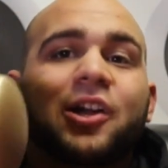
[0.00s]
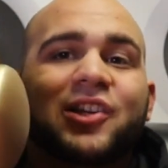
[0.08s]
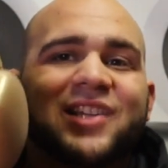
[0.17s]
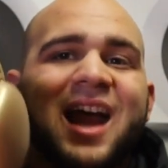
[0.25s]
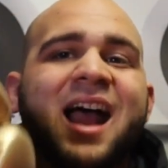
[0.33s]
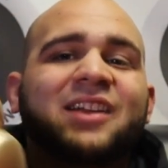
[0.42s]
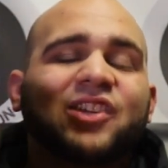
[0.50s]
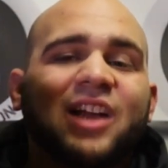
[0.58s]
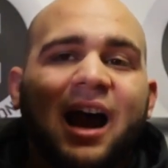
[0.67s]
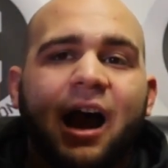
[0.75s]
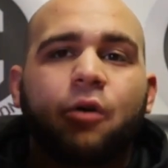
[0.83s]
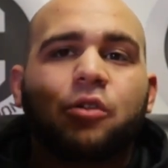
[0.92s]
because that's
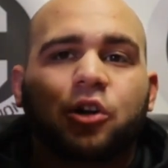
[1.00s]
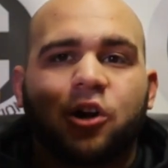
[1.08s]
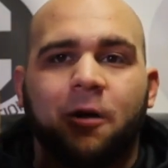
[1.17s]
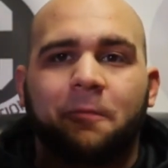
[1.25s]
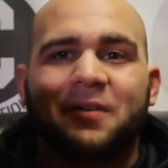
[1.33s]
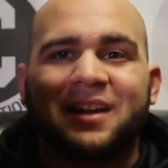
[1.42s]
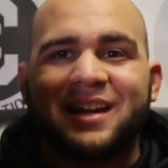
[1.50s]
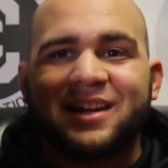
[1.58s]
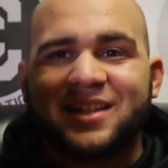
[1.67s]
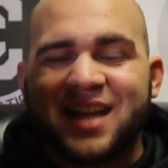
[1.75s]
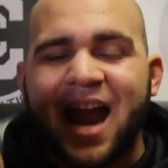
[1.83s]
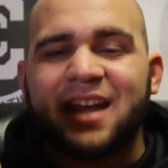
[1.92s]
how the company
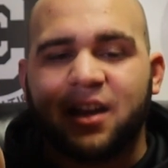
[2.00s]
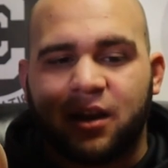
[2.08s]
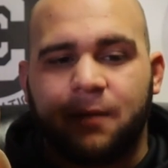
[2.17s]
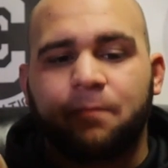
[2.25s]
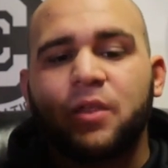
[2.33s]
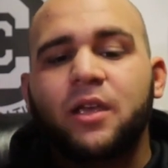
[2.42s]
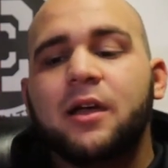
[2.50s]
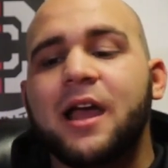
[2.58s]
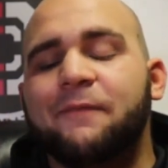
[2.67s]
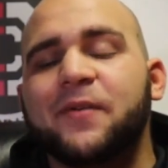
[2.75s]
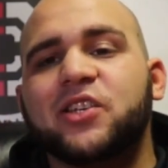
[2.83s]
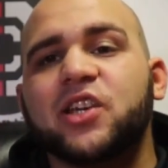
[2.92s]
intended it.
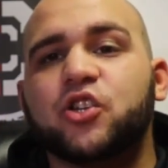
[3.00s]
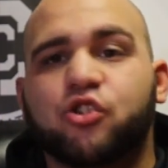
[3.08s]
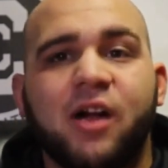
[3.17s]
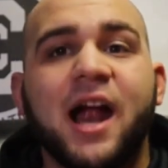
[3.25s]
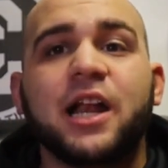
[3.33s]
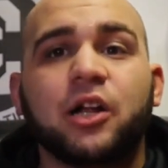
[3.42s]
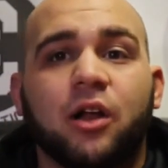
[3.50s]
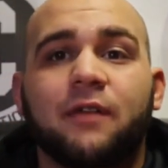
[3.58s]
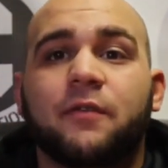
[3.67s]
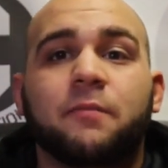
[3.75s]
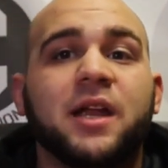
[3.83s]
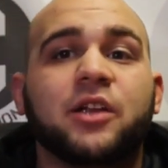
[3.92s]
If it says training
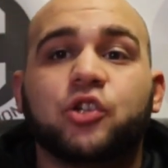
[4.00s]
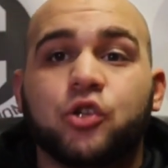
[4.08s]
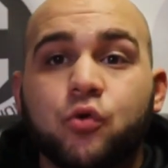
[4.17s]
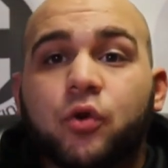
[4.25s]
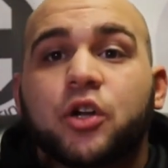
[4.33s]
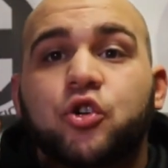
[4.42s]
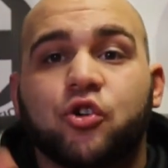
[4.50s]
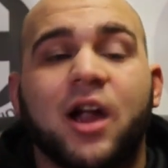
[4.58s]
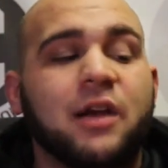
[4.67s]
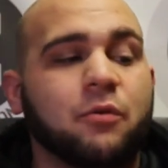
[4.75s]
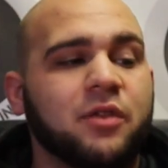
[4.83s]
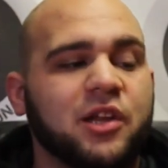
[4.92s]
glove, it means you can
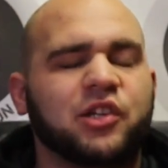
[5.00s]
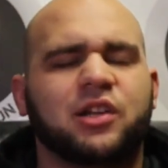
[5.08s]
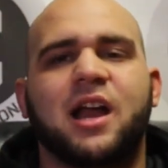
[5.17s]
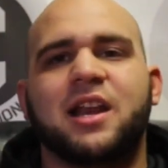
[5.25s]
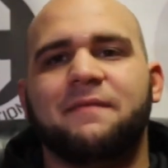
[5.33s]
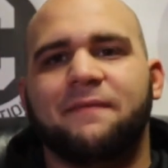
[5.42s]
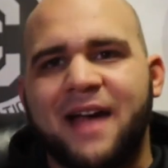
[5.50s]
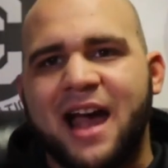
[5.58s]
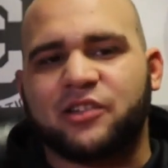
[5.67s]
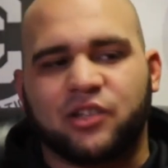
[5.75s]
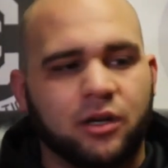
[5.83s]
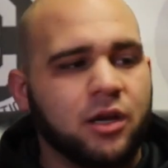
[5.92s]
train with these in any
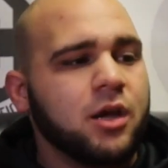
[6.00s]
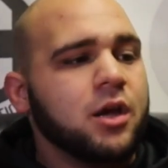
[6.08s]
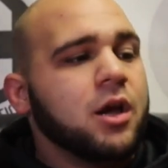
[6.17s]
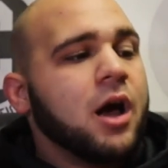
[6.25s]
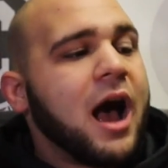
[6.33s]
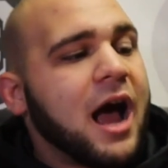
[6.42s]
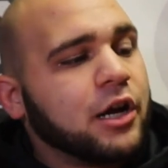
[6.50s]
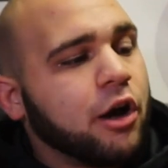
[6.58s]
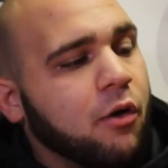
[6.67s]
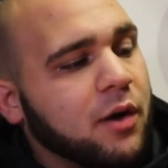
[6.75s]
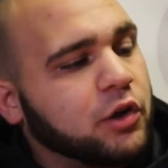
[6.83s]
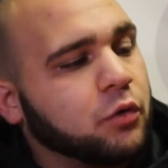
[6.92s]
facet. I
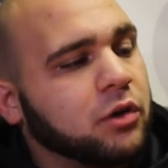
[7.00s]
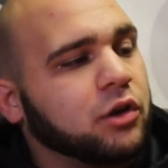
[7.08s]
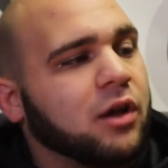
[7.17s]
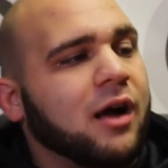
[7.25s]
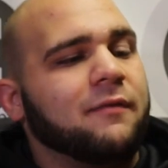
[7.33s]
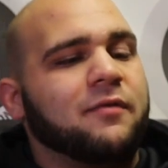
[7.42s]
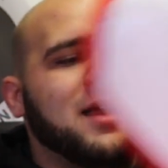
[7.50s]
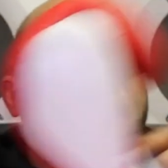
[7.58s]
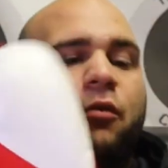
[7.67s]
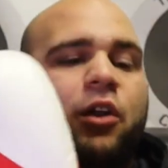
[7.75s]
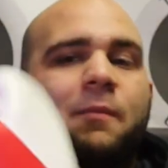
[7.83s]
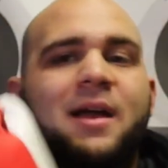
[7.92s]
go into a glove
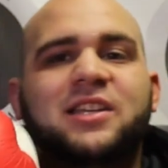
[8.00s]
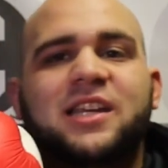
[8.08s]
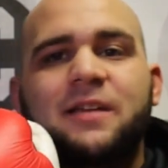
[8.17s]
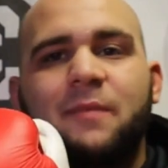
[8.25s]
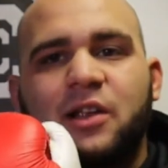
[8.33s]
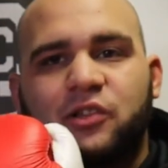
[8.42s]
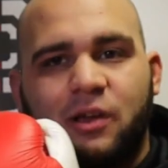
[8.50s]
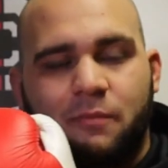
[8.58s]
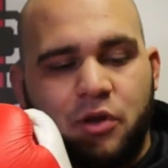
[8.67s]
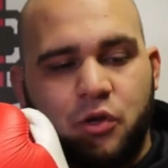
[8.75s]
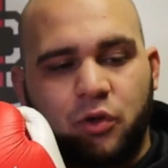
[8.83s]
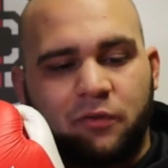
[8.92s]
that one of my teammates
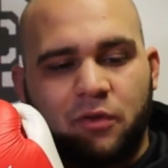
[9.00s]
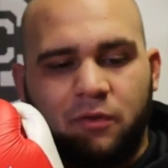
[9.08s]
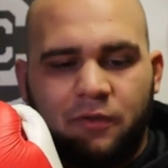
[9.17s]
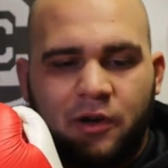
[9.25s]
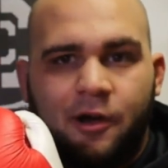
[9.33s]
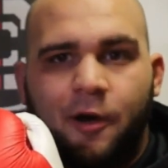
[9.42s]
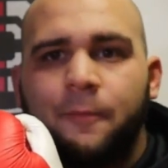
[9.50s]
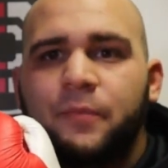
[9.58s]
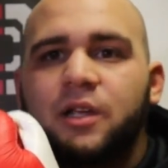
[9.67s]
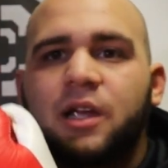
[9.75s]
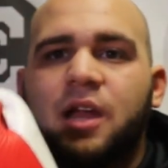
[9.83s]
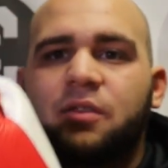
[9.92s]
let me use for the video,
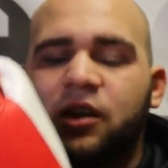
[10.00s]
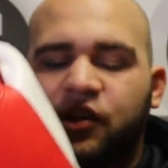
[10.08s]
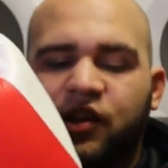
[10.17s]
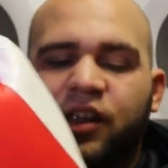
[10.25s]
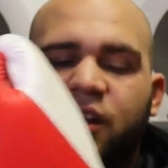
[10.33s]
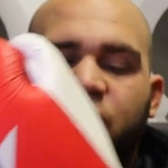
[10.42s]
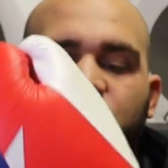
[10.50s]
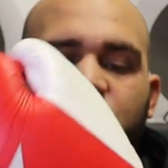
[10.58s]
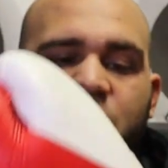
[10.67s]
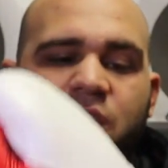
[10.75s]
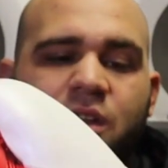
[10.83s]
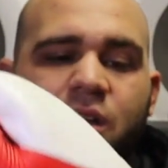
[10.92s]
and this is
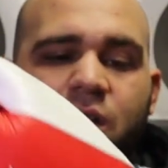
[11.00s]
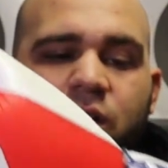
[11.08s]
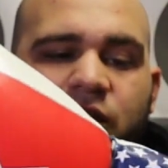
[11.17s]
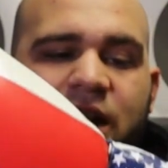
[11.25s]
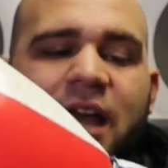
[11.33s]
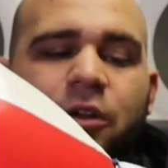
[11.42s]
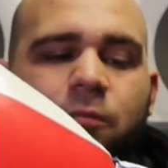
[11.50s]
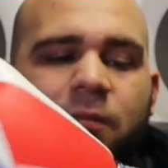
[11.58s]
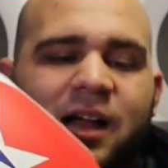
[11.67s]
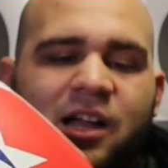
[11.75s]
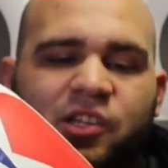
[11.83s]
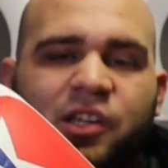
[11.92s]
the Title
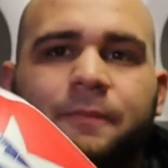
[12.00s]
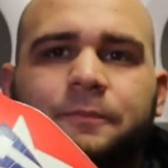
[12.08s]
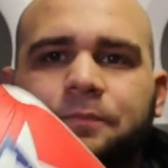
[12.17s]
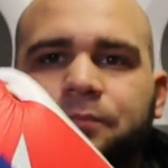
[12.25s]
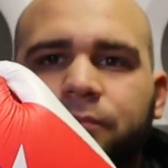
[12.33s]
Boxing